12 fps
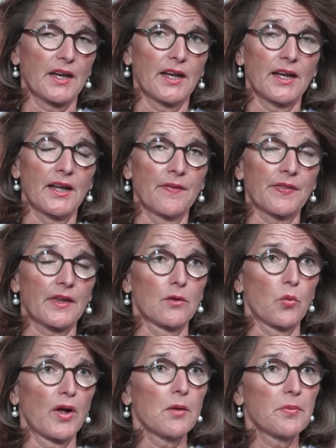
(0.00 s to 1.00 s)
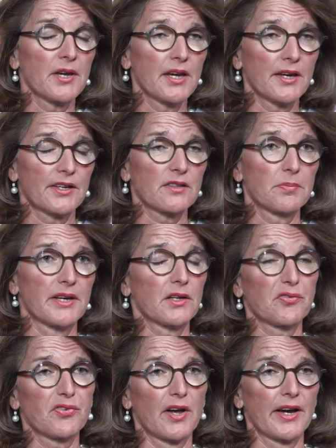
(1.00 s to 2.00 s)
And well being is being
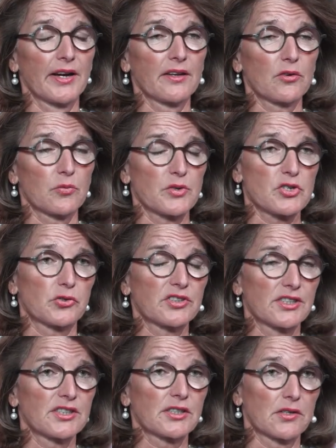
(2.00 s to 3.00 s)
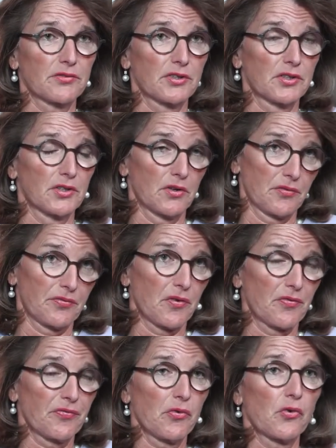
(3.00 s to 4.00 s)
defined, which consists of, a, uh,
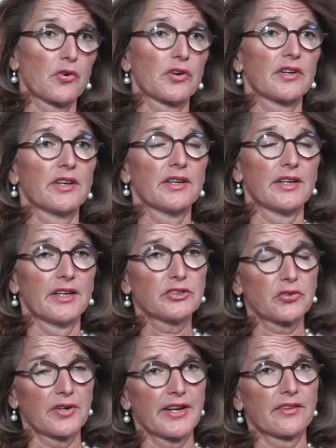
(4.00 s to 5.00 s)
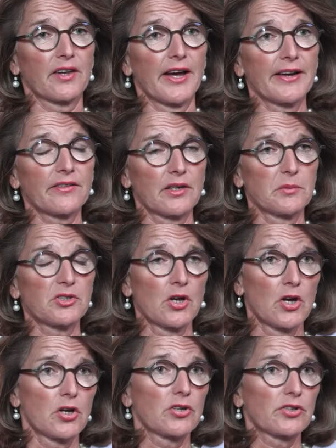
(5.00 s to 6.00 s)
of four interrelated items
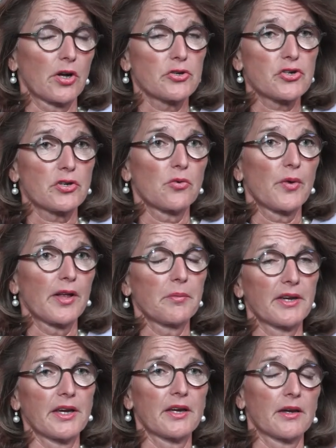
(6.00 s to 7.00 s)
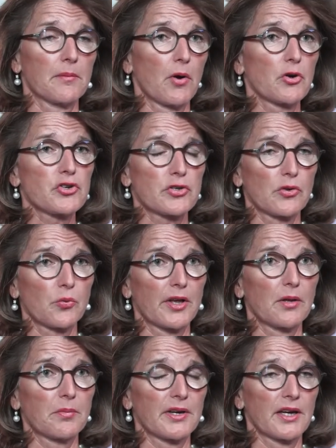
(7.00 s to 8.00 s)
social well being, emotional
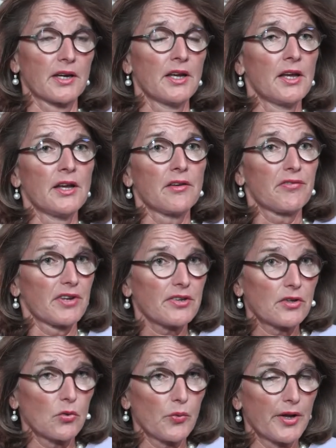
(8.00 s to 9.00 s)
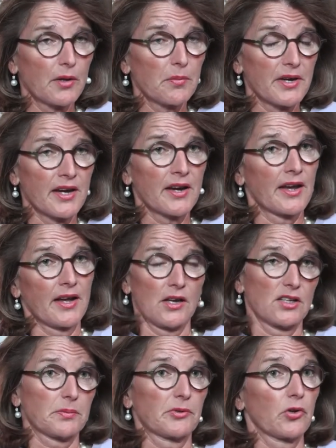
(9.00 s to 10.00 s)
well being, physical well being, and
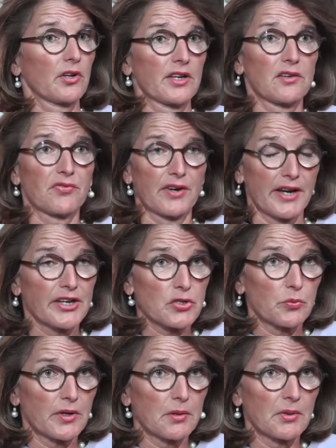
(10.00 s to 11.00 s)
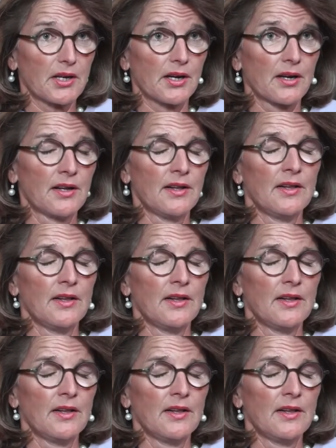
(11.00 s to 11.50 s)
last but not least, financial well being.